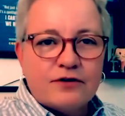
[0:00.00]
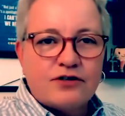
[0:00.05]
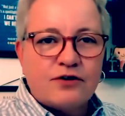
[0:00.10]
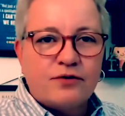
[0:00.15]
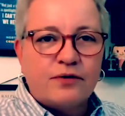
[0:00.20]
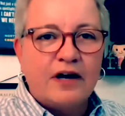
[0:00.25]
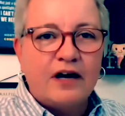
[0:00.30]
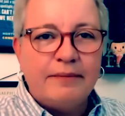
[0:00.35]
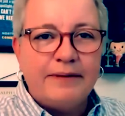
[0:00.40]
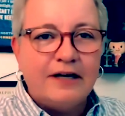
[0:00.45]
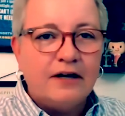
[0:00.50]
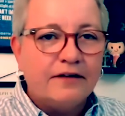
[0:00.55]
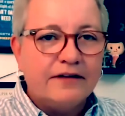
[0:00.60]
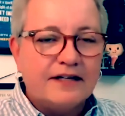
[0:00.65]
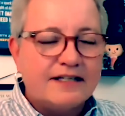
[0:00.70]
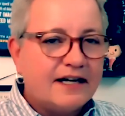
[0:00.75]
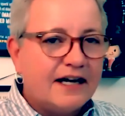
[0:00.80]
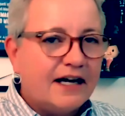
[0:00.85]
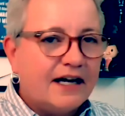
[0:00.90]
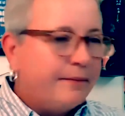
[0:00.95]
around me all the
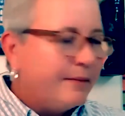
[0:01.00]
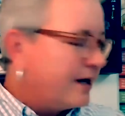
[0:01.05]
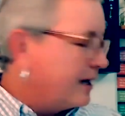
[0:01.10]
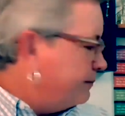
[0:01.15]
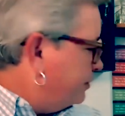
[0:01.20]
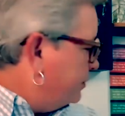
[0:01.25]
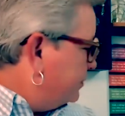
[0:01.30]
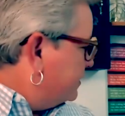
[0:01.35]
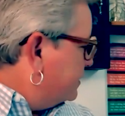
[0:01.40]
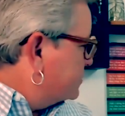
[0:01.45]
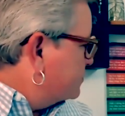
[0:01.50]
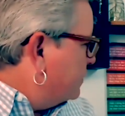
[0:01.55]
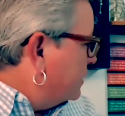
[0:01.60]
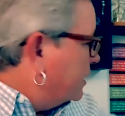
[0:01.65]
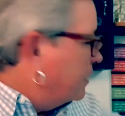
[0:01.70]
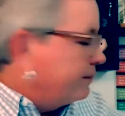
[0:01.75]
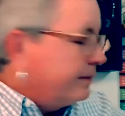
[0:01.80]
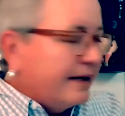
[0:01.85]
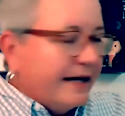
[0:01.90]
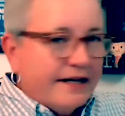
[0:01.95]
time, and I put this one
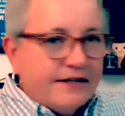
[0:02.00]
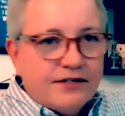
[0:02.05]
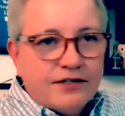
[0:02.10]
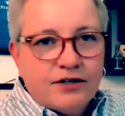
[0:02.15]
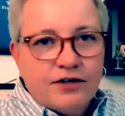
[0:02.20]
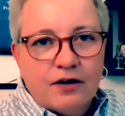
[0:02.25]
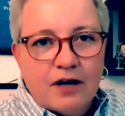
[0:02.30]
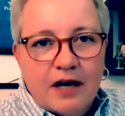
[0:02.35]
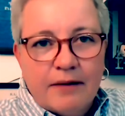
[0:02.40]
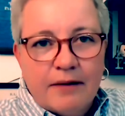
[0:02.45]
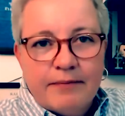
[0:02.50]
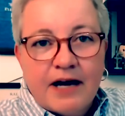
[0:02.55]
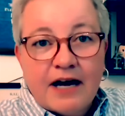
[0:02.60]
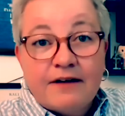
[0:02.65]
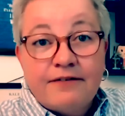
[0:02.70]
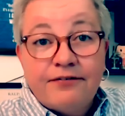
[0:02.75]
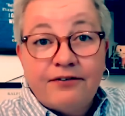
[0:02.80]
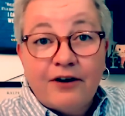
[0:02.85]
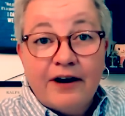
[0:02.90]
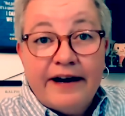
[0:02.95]
up last year. I'm
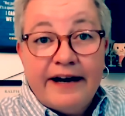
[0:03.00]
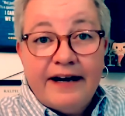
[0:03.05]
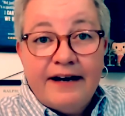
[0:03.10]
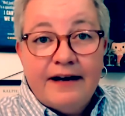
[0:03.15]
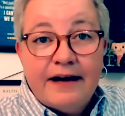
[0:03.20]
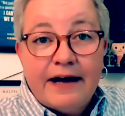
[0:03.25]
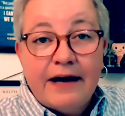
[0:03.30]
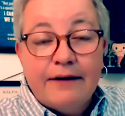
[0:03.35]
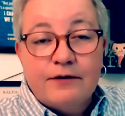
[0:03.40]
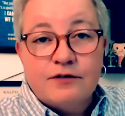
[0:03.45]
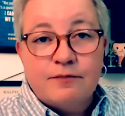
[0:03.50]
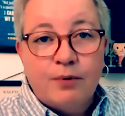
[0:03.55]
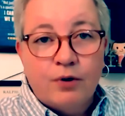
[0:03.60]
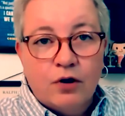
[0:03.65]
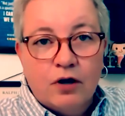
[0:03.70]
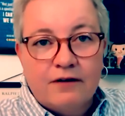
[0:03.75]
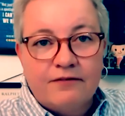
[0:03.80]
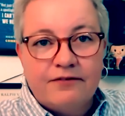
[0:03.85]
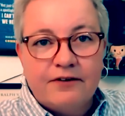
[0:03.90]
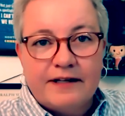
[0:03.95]
not afraid. I was
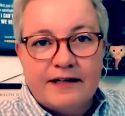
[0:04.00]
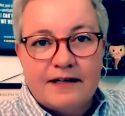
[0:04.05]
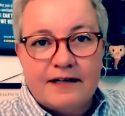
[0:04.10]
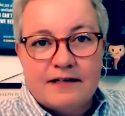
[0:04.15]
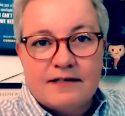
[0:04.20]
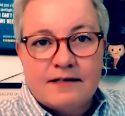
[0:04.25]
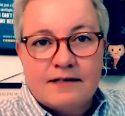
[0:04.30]
born for this.